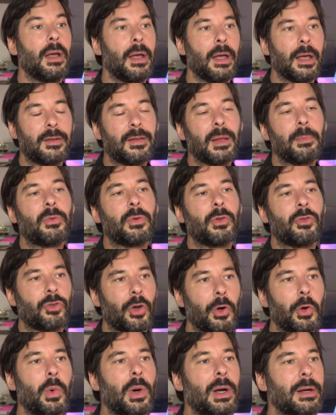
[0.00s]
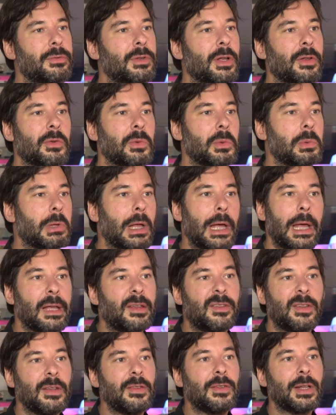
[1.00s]
Except shockwave doesn't
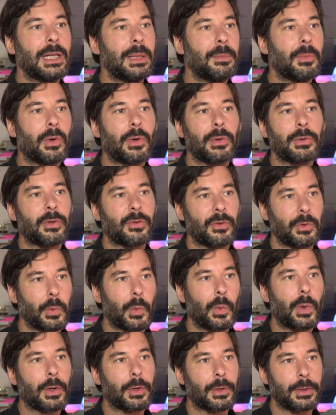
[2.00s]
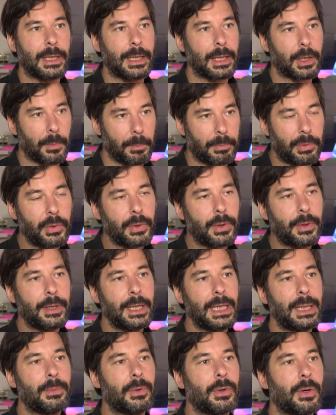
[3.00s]
exist anymore, doesn't work on any computer
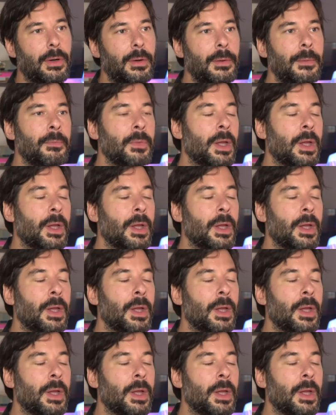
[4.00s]
anymore.